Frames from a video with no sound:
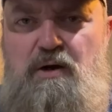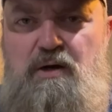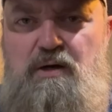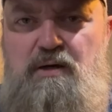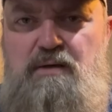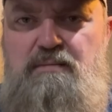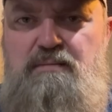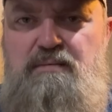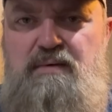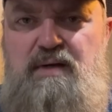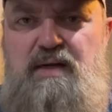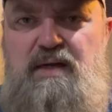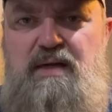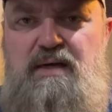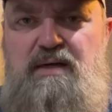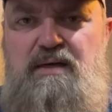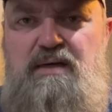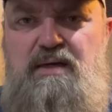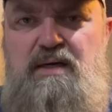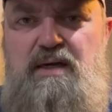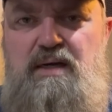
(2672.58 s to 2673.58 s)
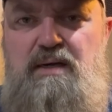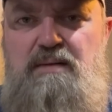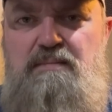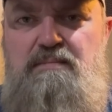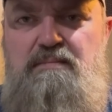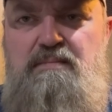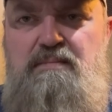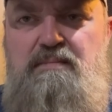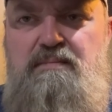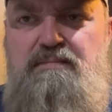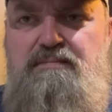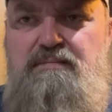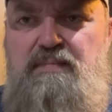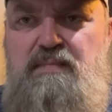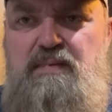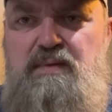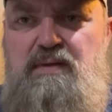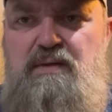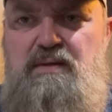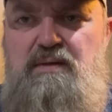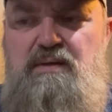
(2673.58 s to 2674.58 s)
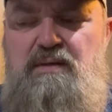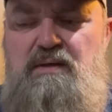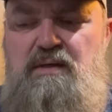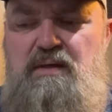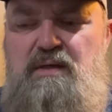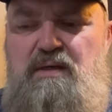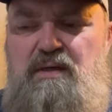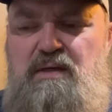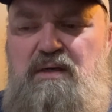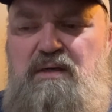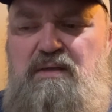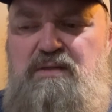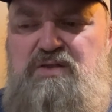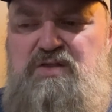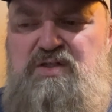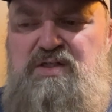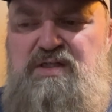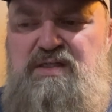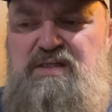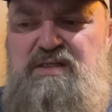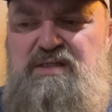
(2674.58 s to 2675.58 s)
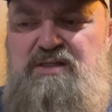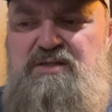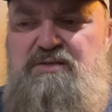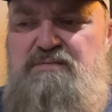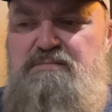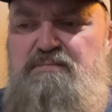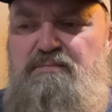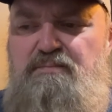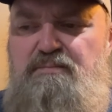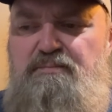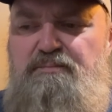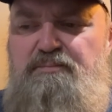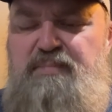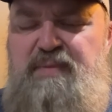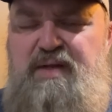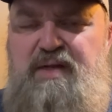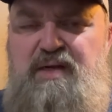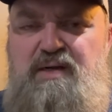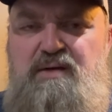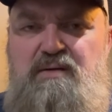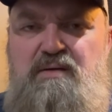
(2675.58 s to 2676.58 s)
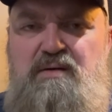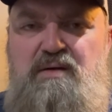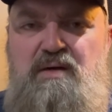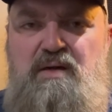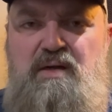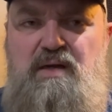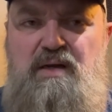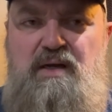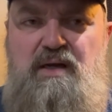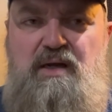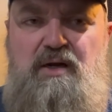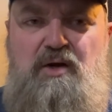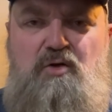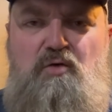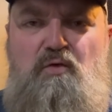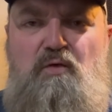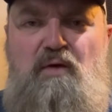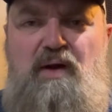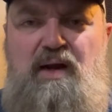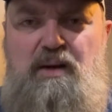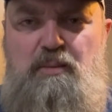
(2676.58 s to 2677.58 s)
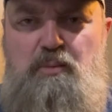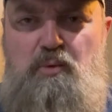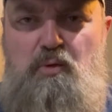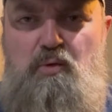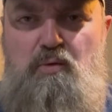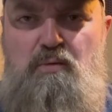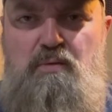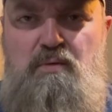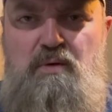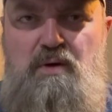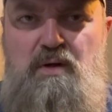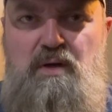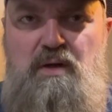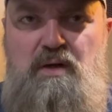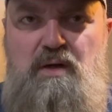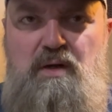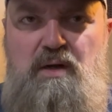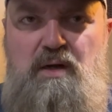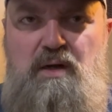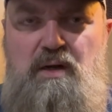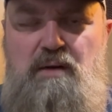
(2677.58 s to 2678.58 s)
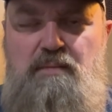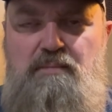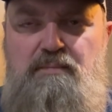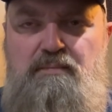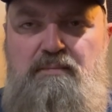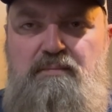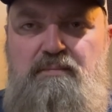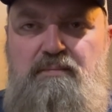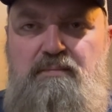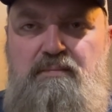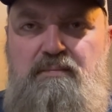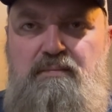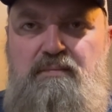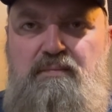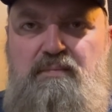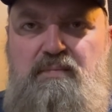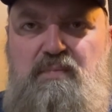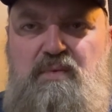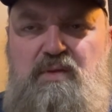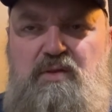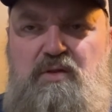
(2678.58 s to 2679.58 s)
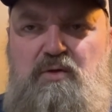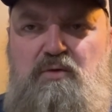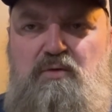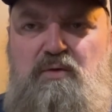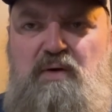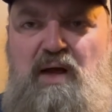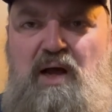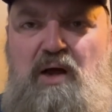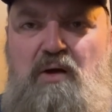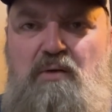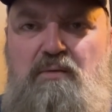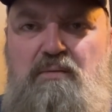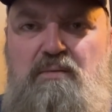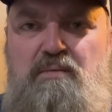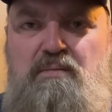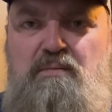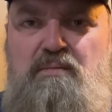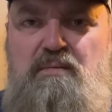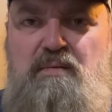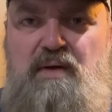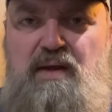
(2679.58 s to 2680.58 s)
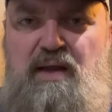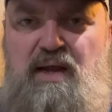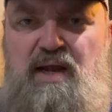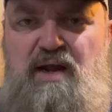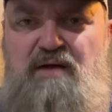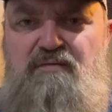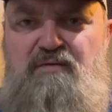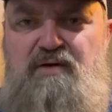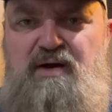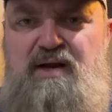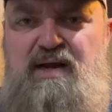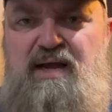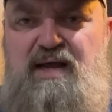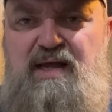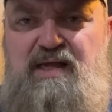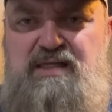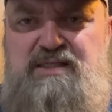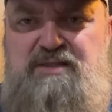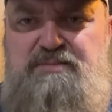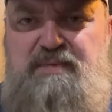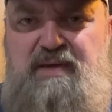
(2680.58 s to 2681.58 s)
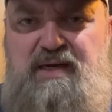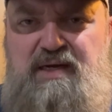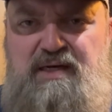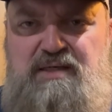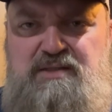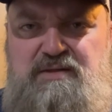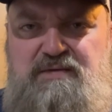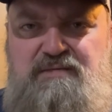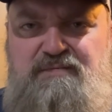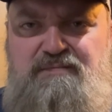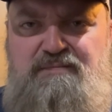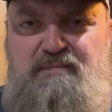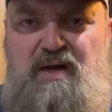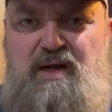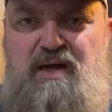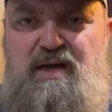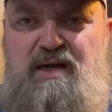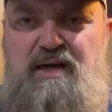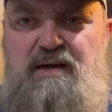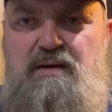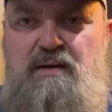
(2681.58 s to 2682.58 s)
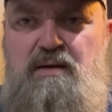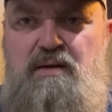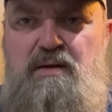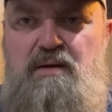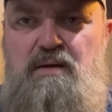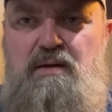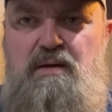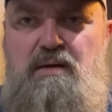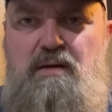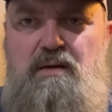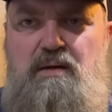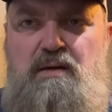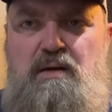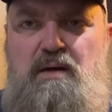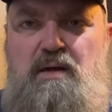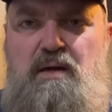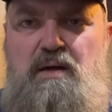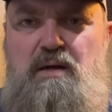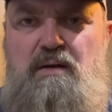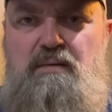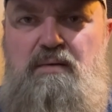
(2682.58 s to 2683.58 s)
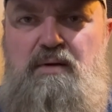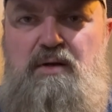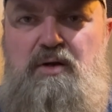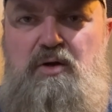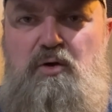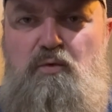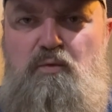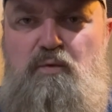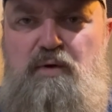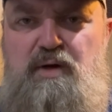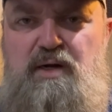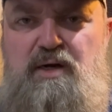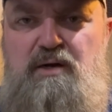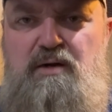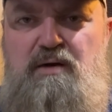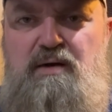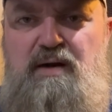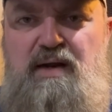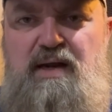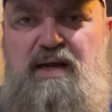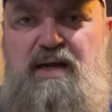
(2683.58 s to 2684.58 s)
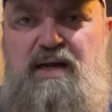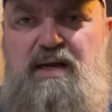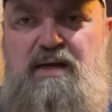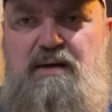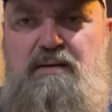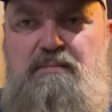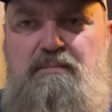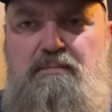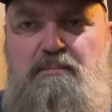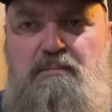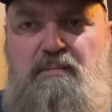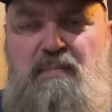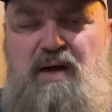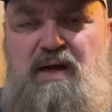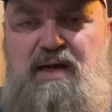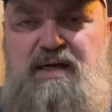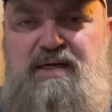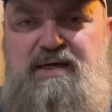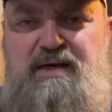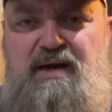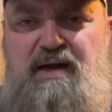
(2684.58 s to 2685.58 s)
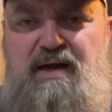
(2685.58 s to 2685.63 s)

heart, and um, she's been incredible um, throughout every aspect of my uh, career and my